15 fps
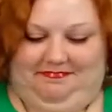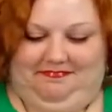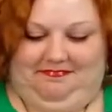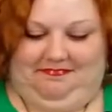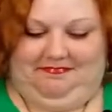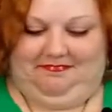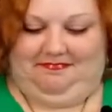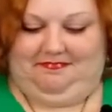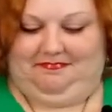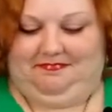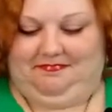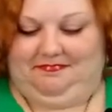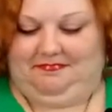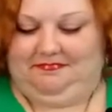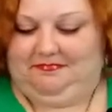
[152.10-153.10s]

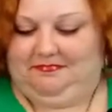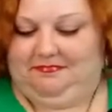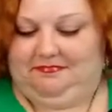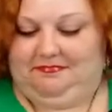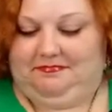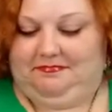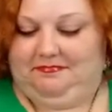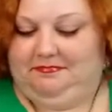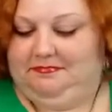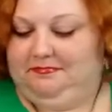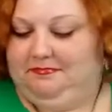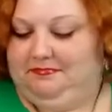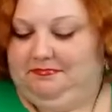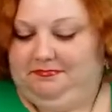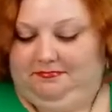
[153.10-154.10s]

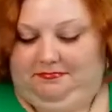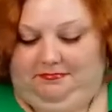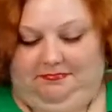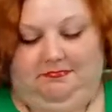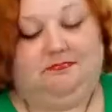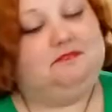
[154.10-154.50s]
The person shown says nothing.